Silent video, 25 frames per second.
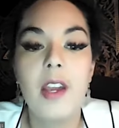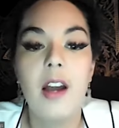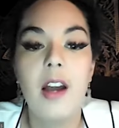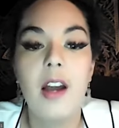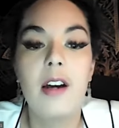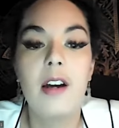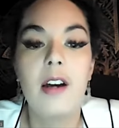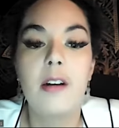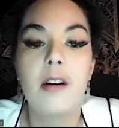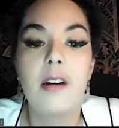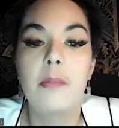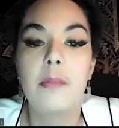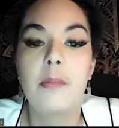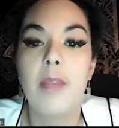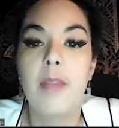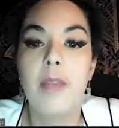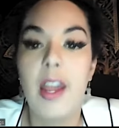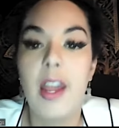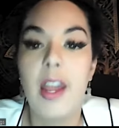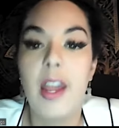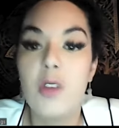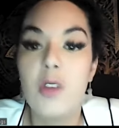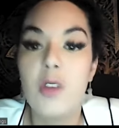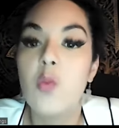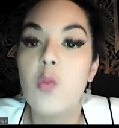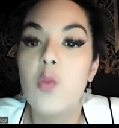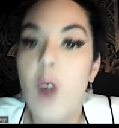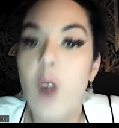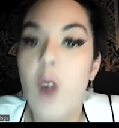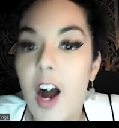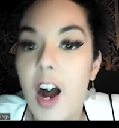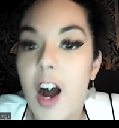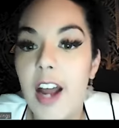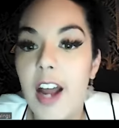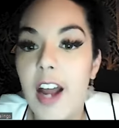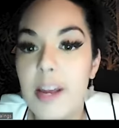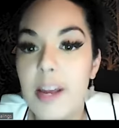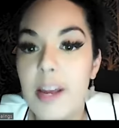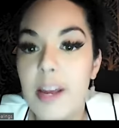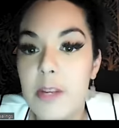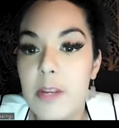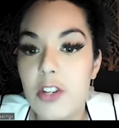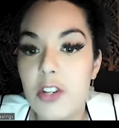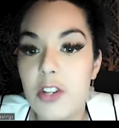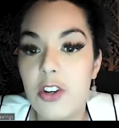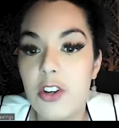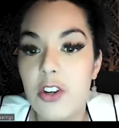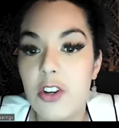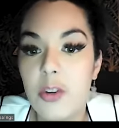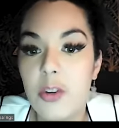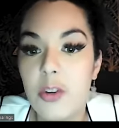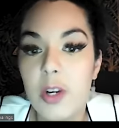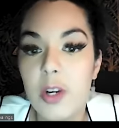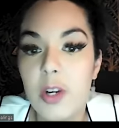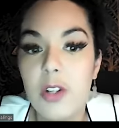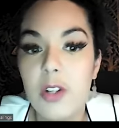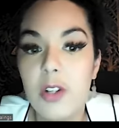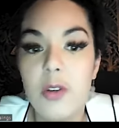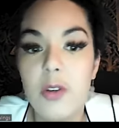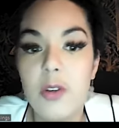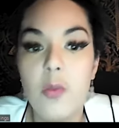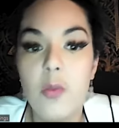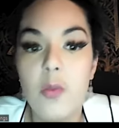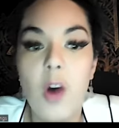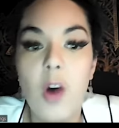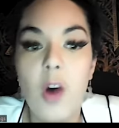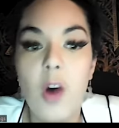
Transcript: and why. Be sure to include